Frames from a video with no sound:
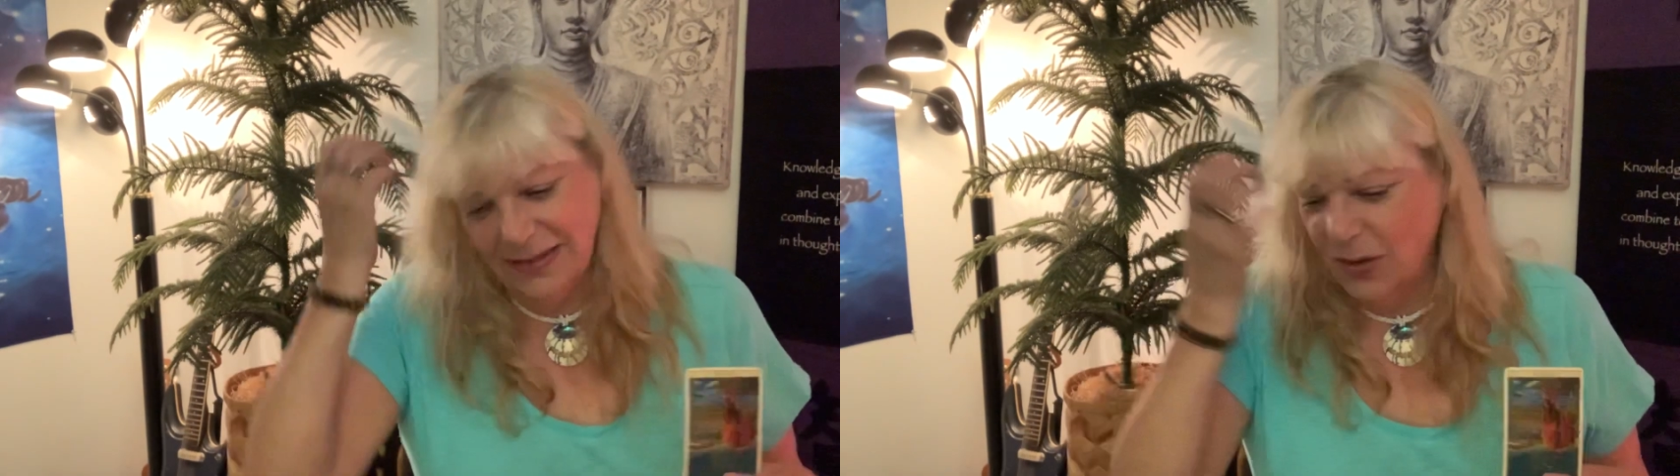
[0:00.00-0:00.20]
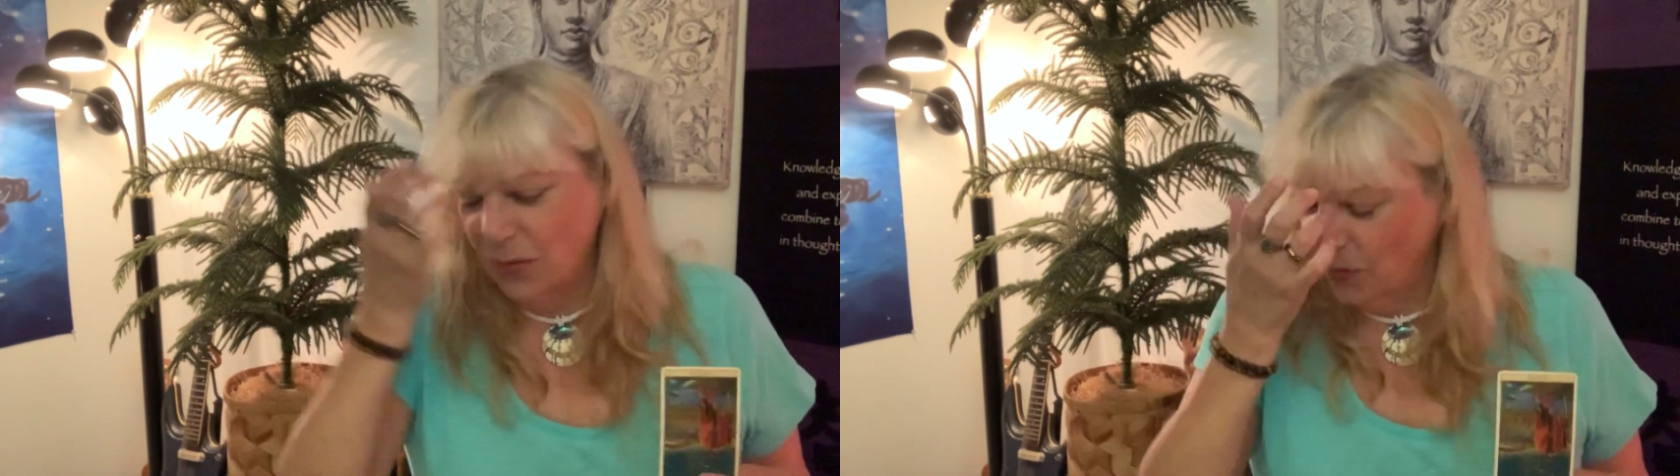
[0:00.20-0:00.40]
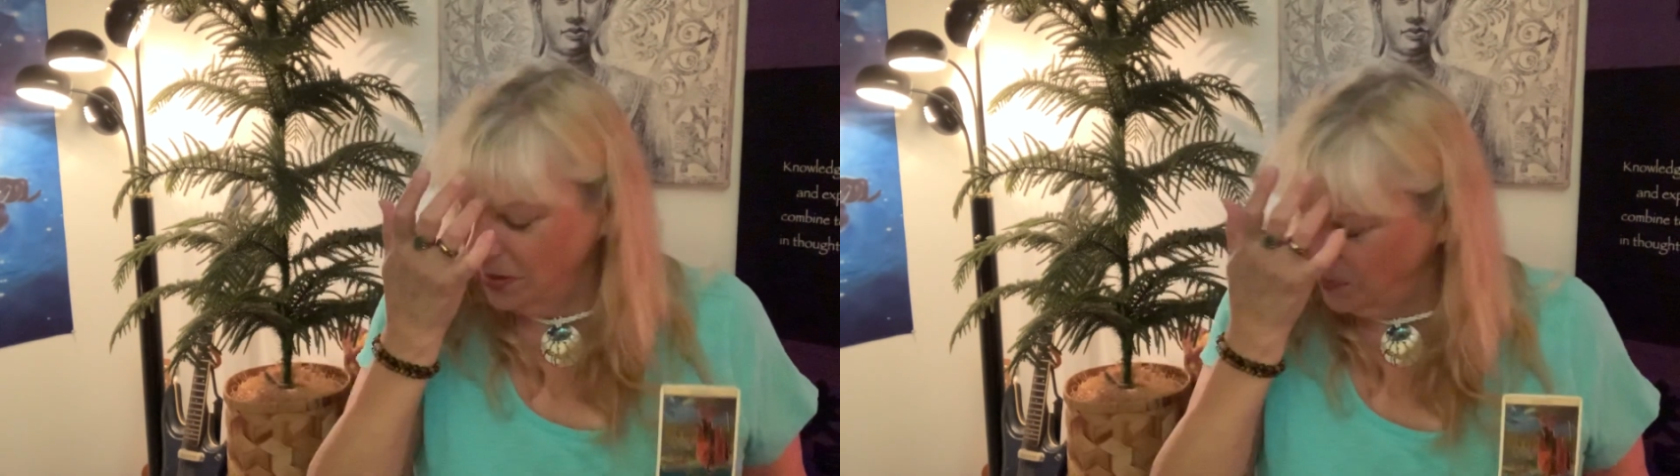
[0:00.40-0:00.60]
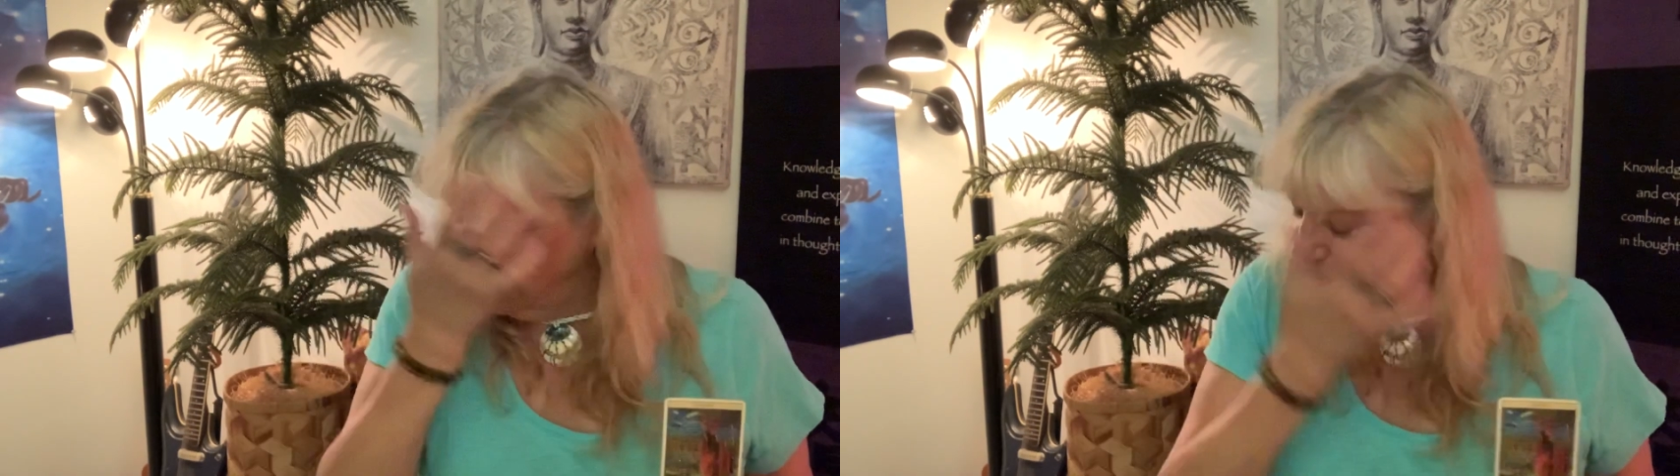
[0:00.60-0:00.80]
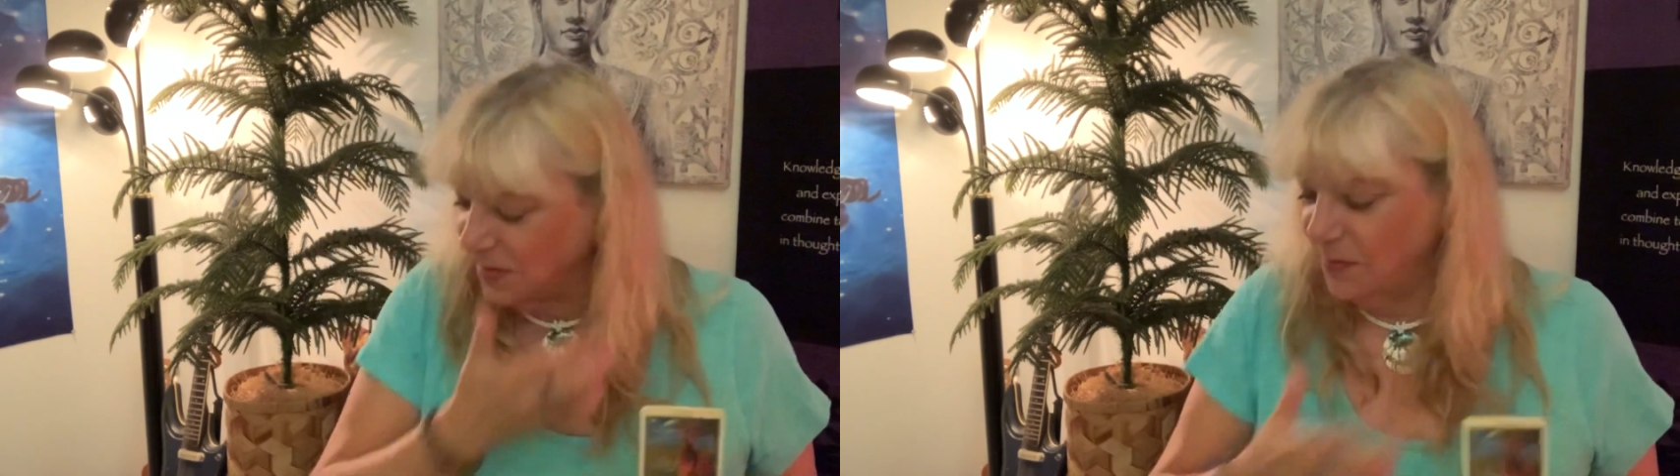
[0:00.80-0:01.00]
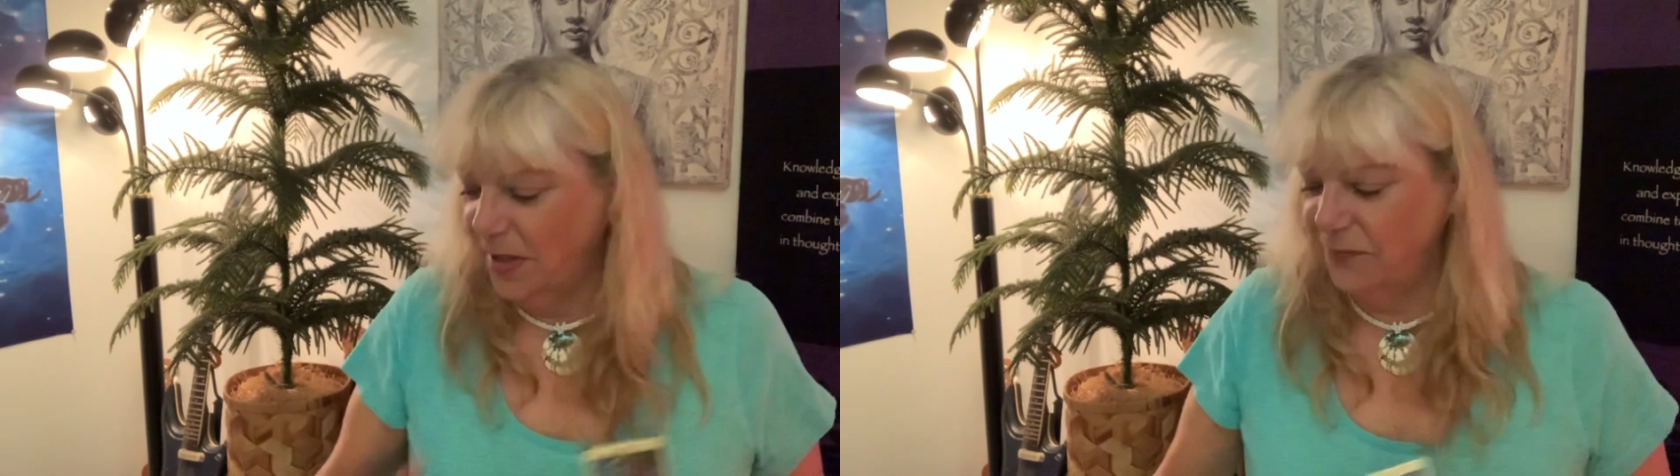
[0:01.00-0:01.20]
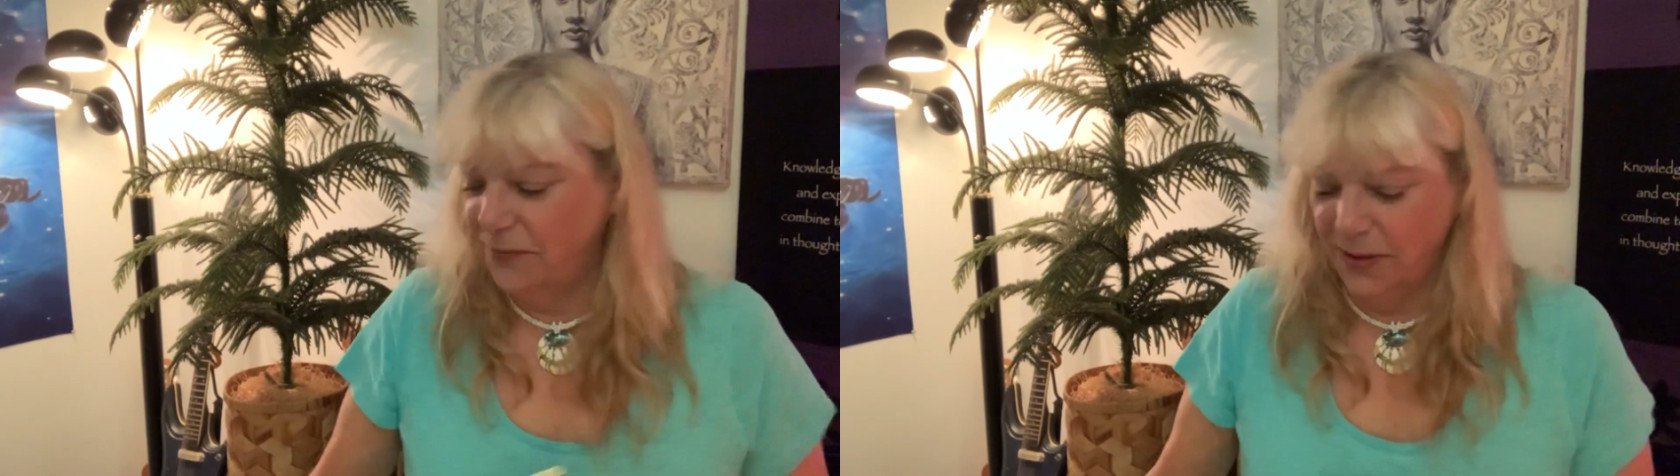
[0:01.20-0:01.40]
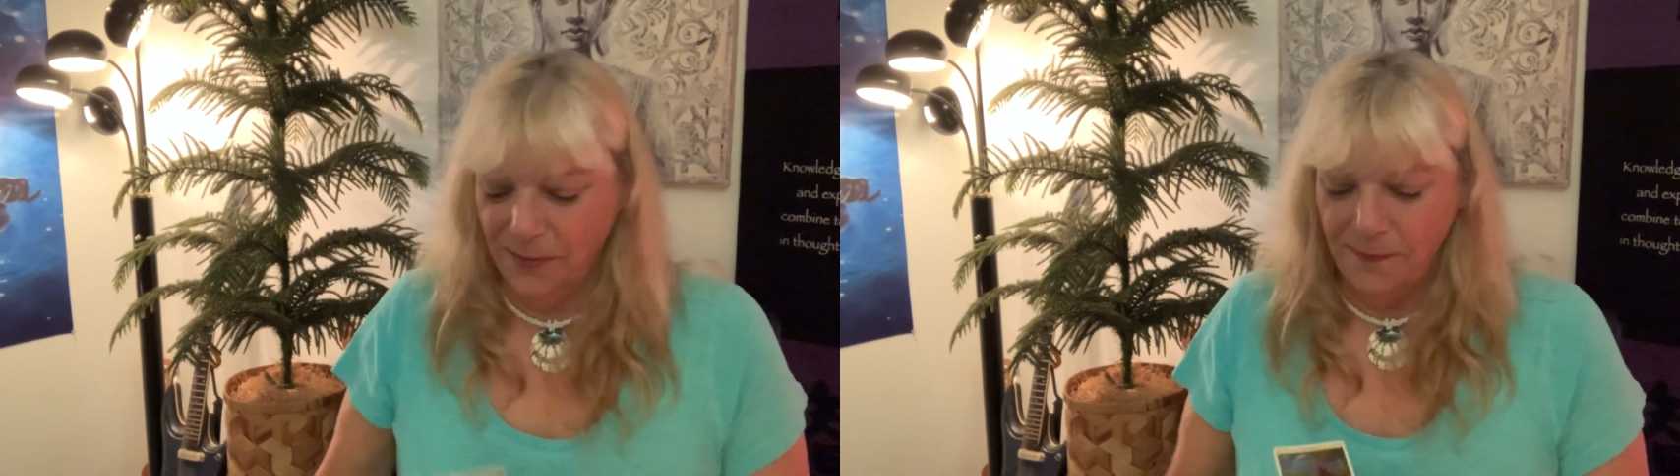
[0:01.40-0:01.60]
don't worry about it, wasn't meant for
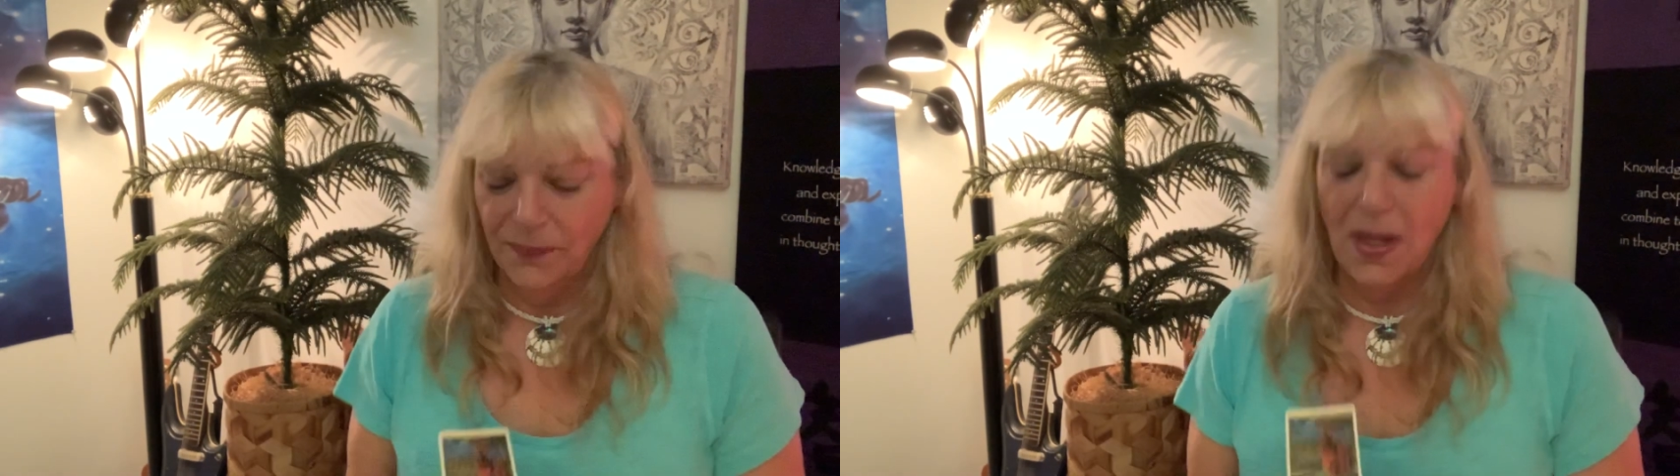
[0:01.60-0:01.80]
you.